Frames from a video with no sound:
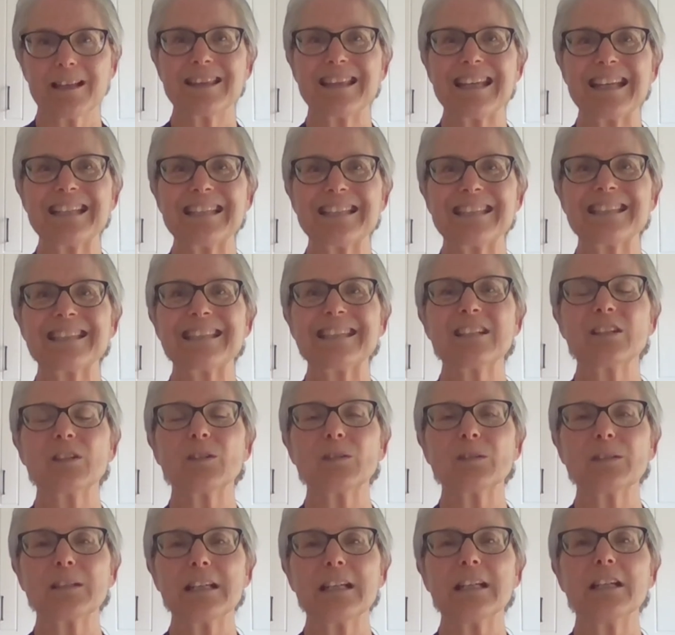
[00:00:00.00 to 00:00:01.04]
They
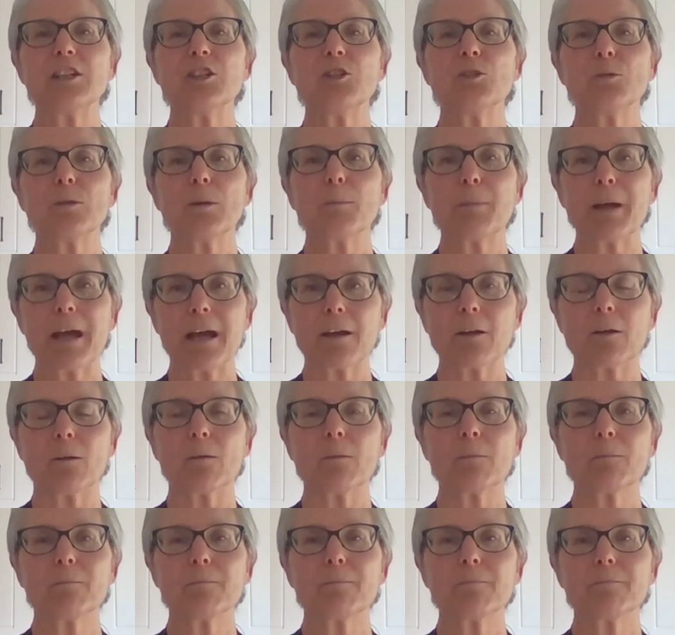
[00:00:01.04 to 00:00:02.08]
still need you to
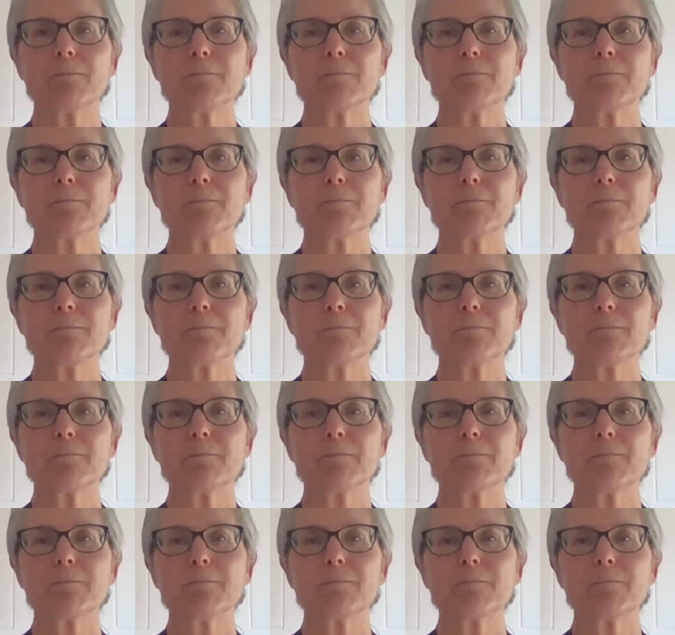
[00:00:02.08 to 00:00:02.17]
pedal.